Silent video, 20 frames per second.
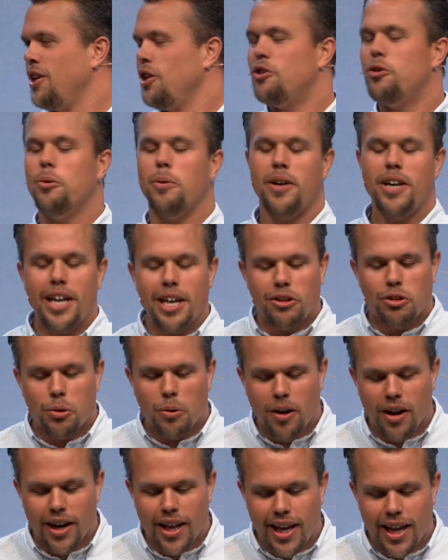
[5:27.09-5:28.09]

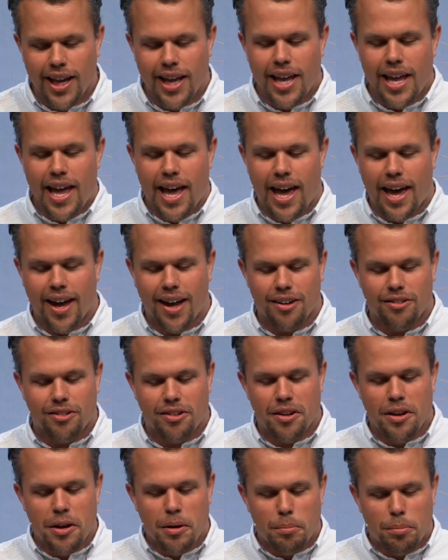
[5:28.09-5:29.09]
2020 has
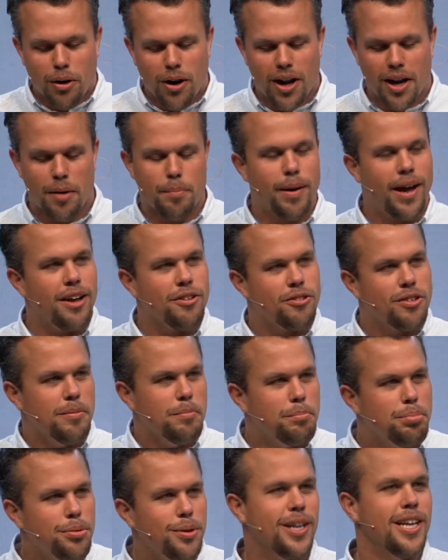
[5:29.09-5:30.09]
brought about some
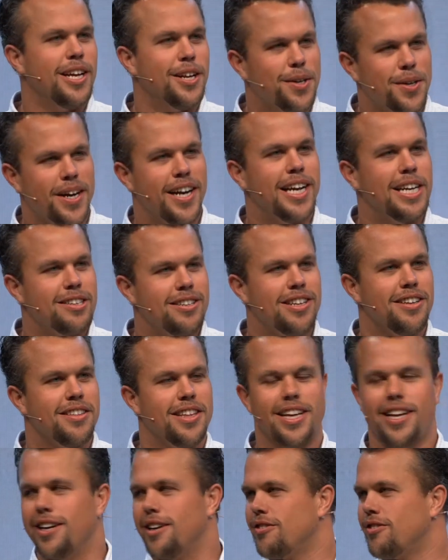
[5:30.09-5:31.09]
pretty crazy
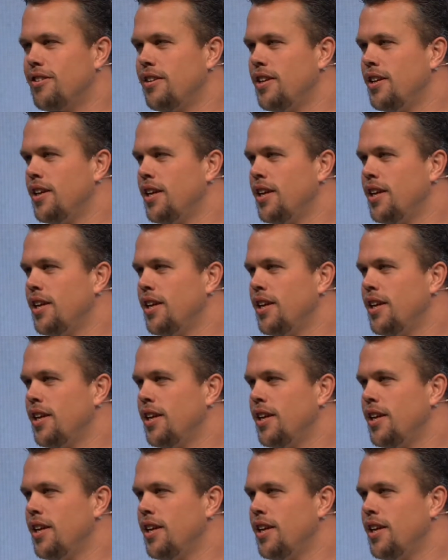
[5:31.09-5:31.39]
things.